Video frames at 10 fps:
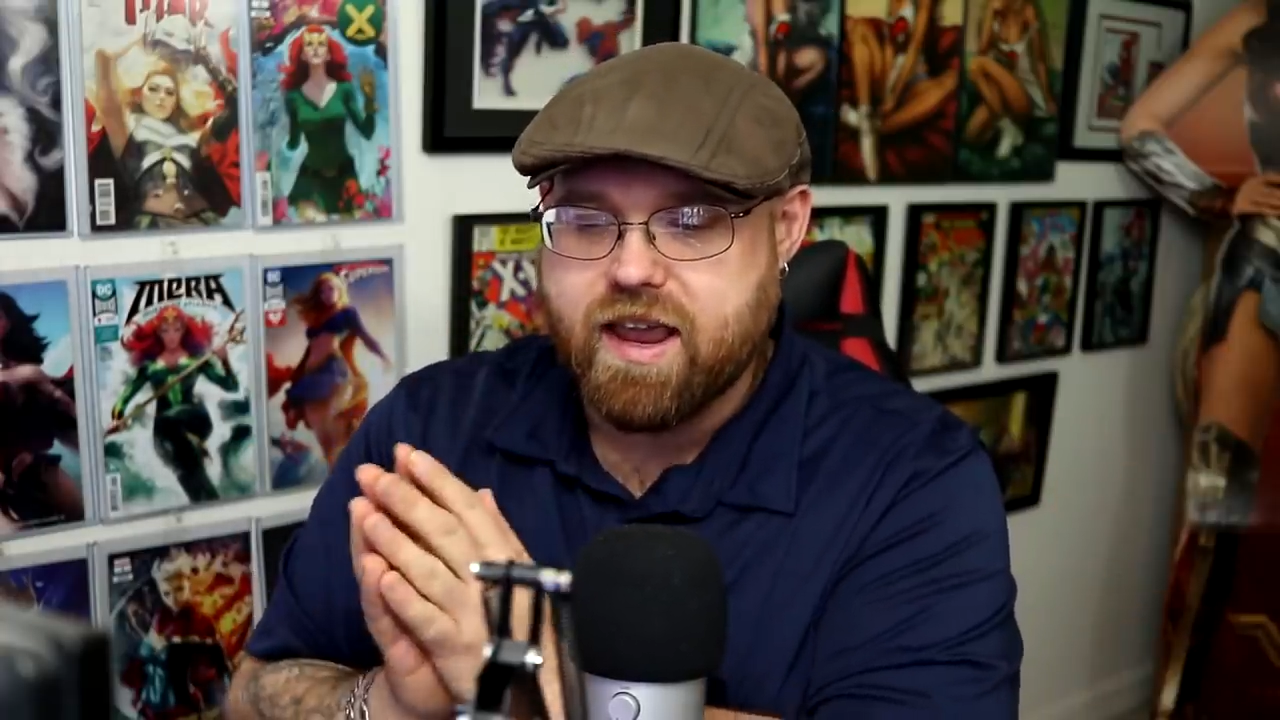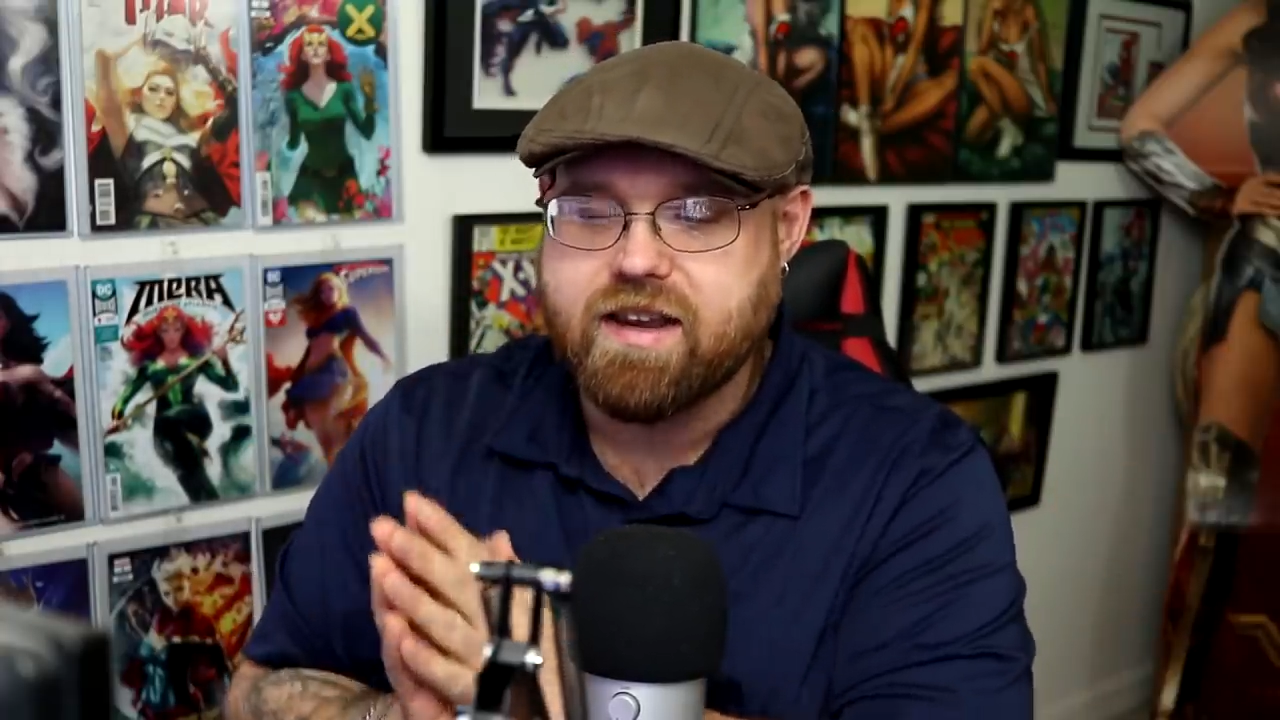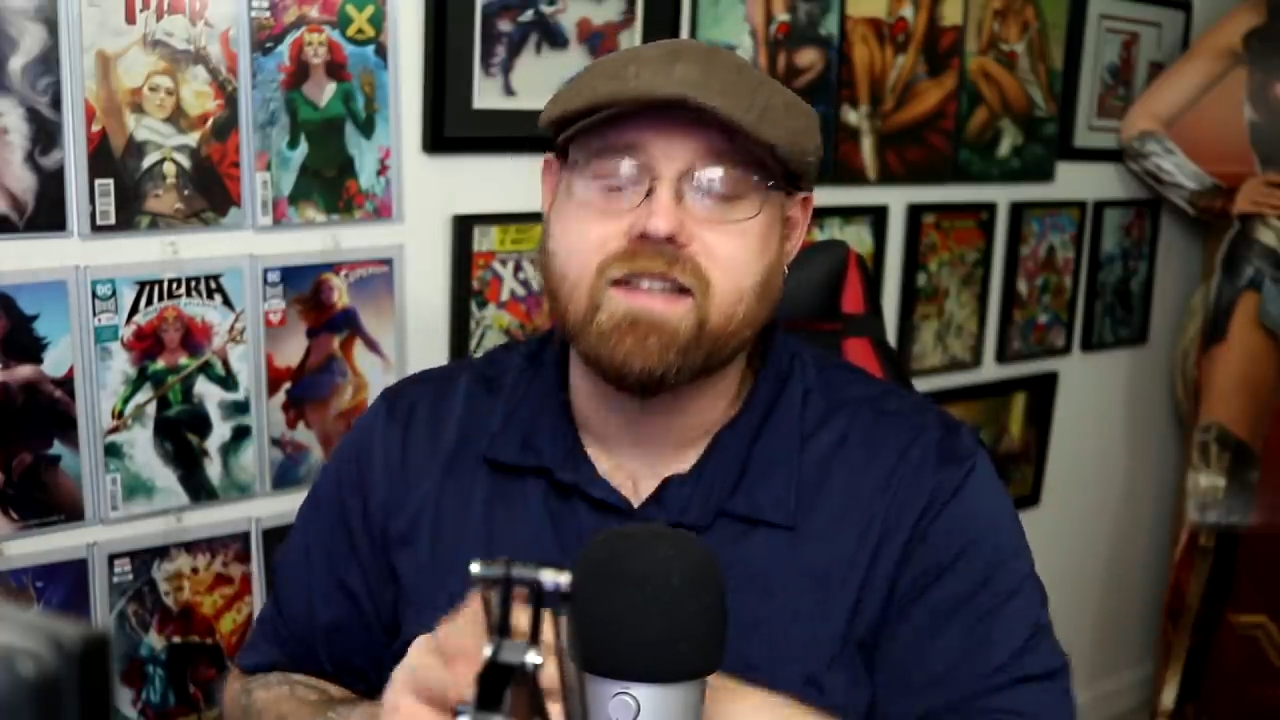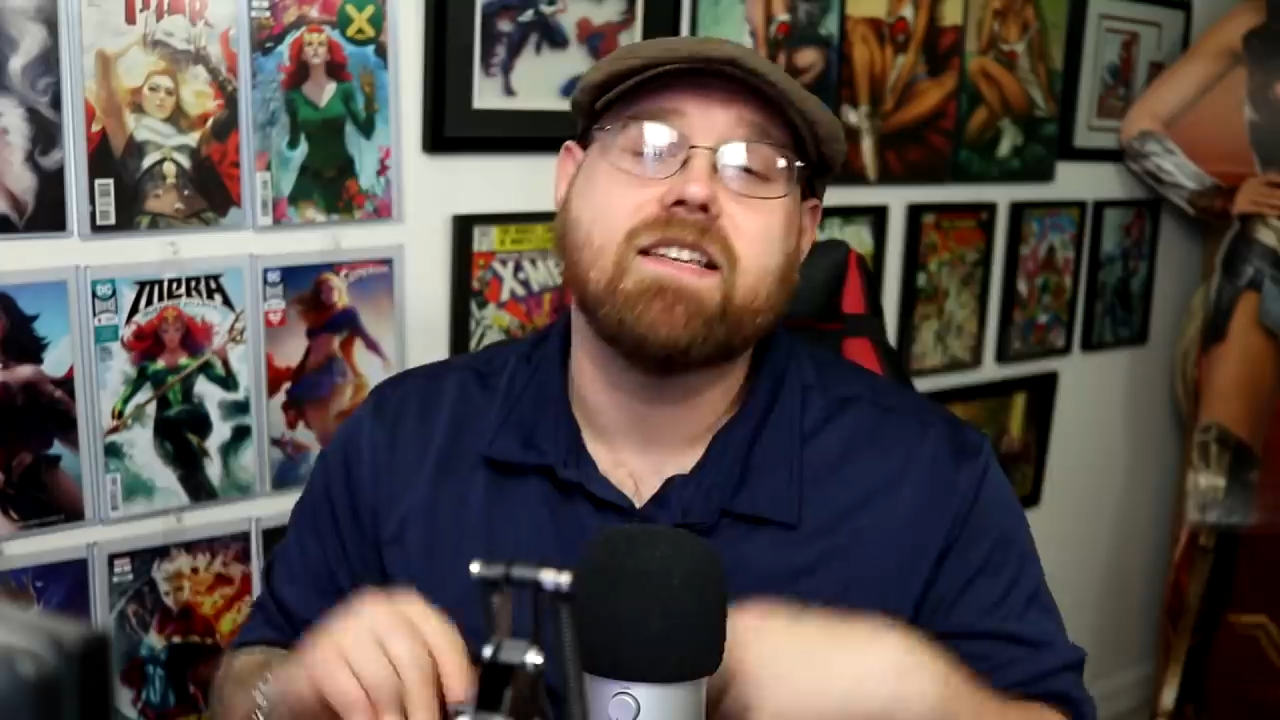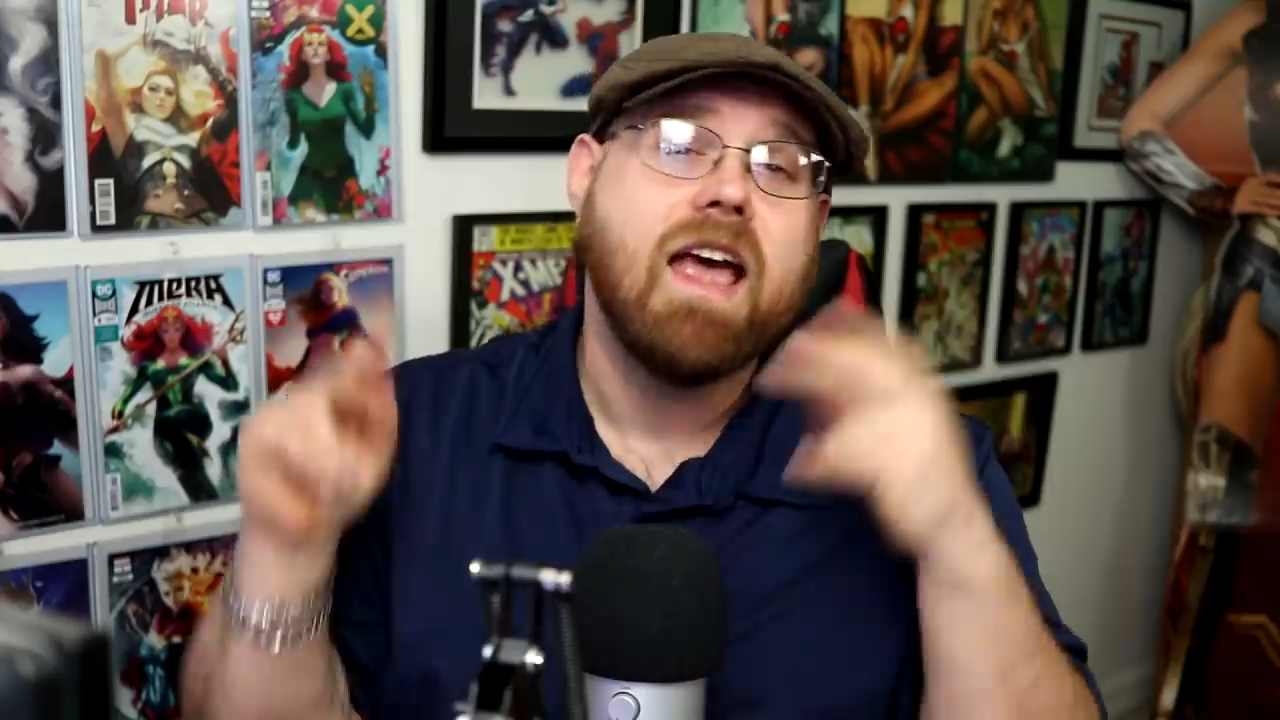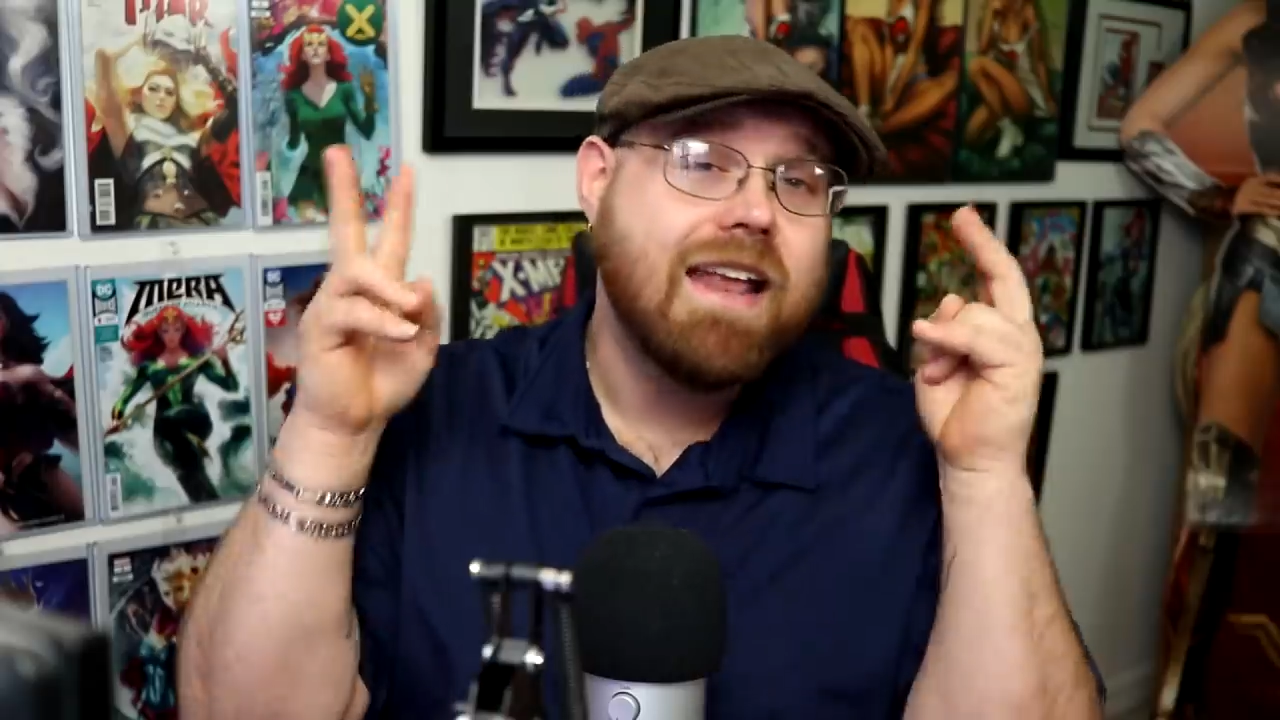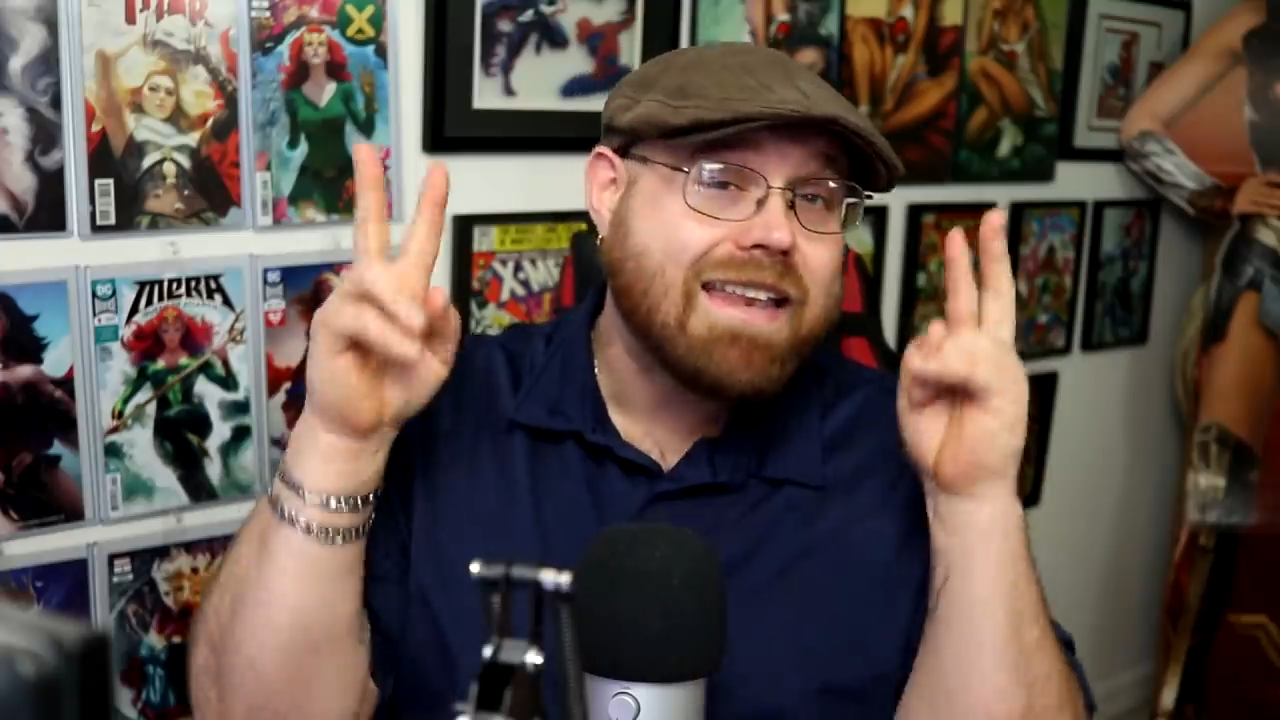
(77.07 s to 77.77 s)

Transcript: in this